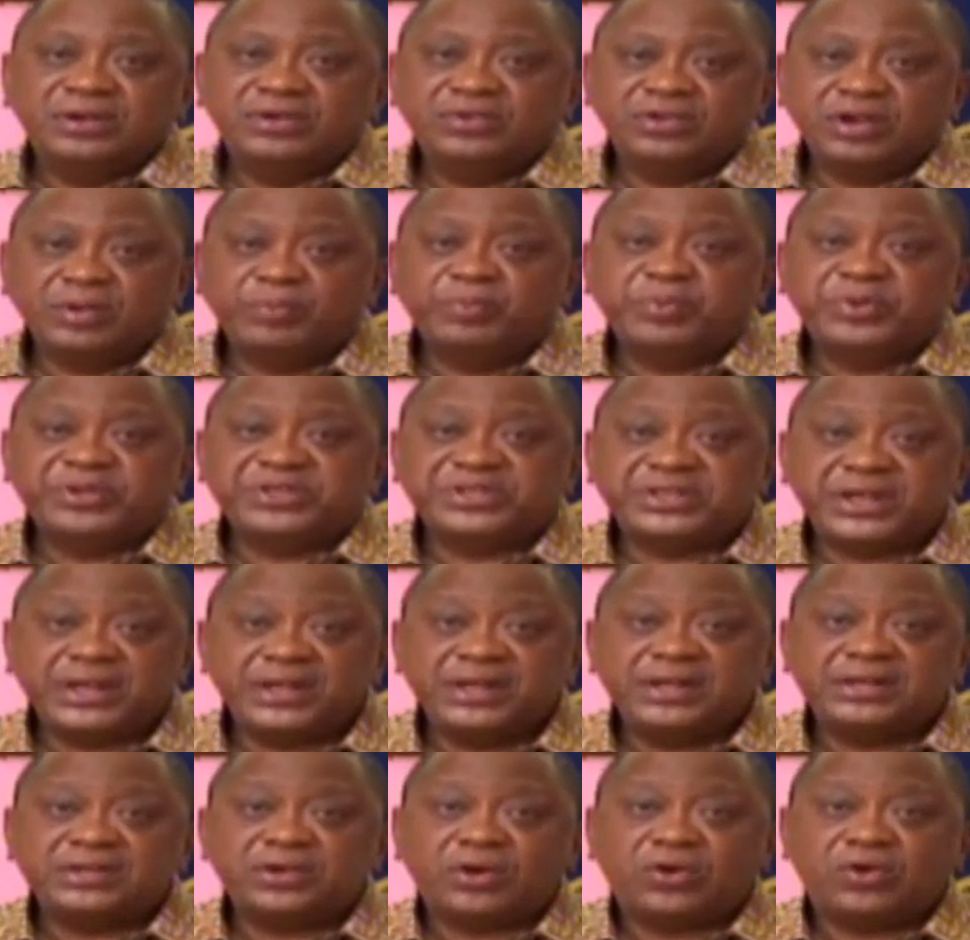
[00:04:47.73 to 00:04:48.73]

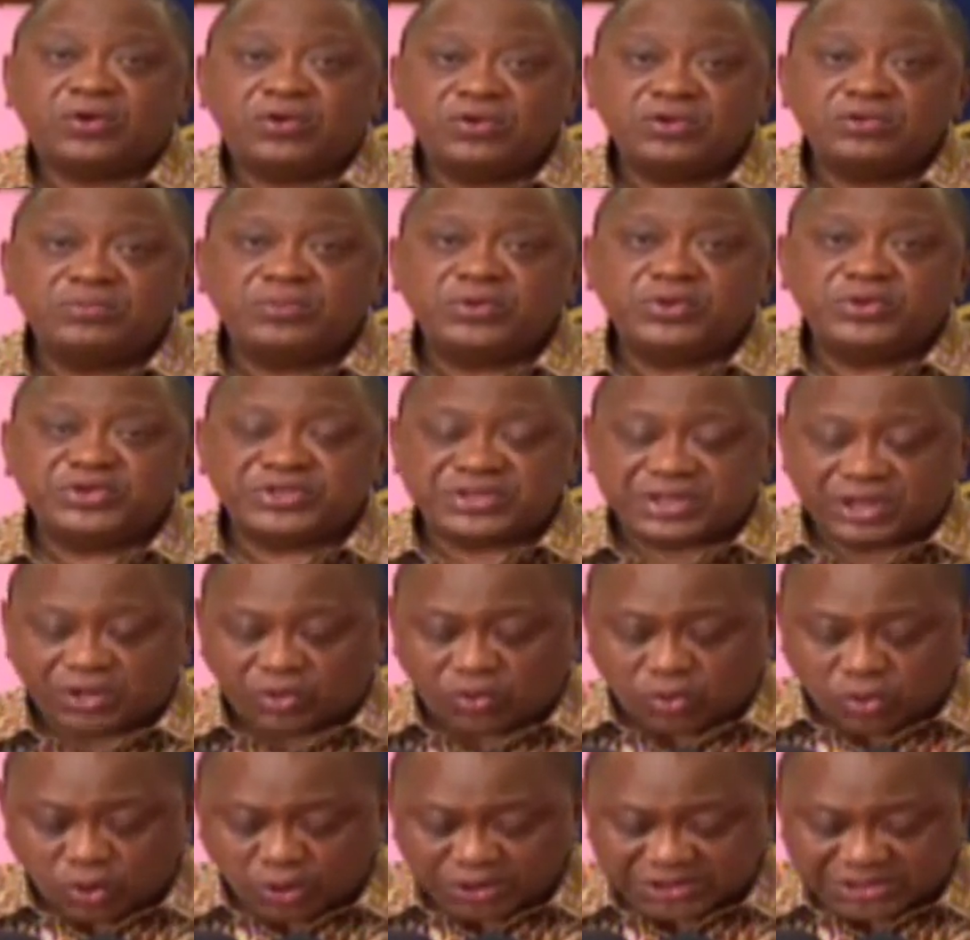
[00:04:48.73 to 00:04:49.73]
represent almost a
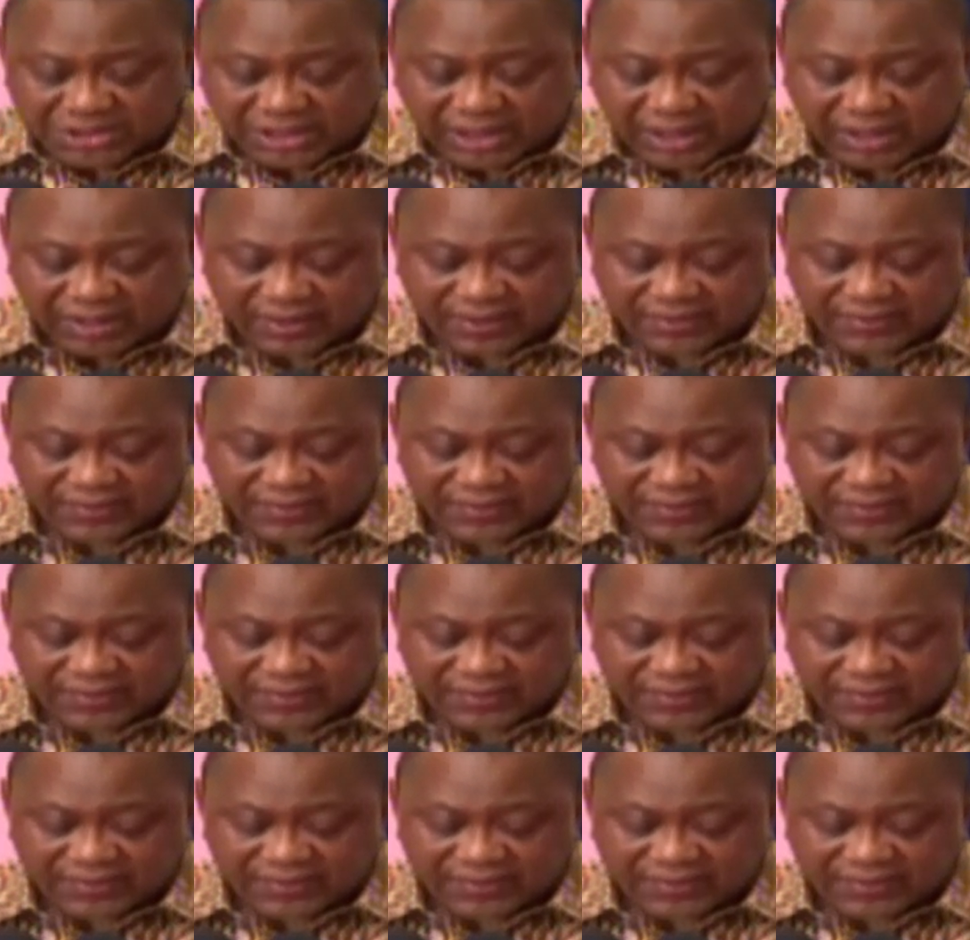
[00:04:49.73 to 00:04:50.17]
quarter